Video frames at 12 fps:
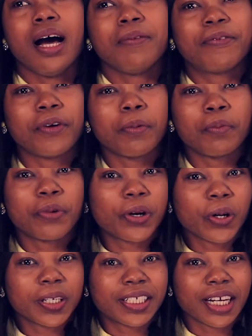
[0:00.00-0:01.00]
I'm from a big
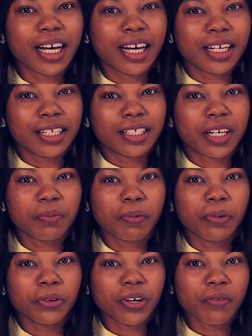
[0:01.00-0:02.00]
auditor in
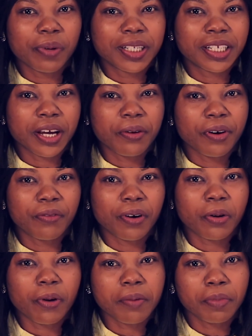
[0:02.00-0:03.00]
Cleveland government area of
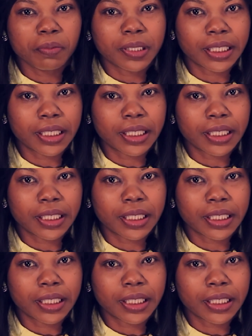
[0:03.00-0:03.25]
Akwaibom